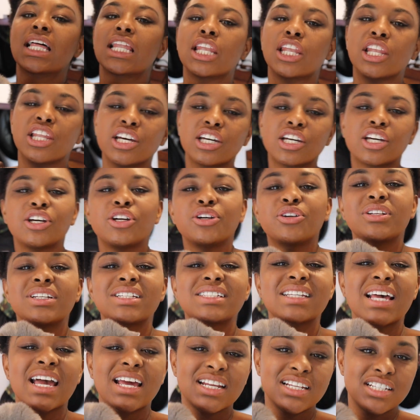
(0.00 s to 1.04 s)
Look who
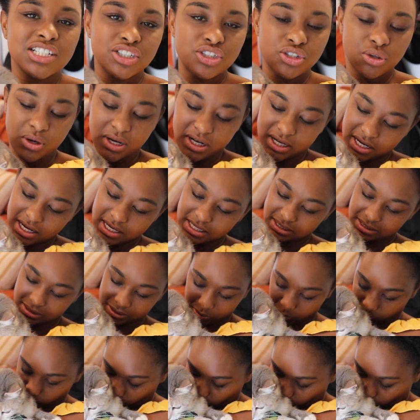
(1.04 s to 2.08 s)
decided to join us.
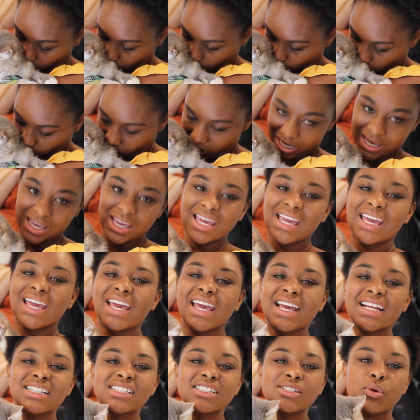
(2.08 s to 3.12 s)

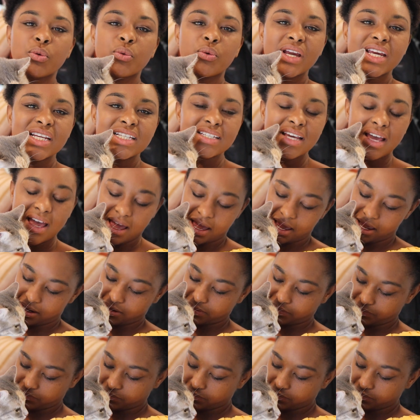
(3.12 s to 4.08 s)
It's Rita.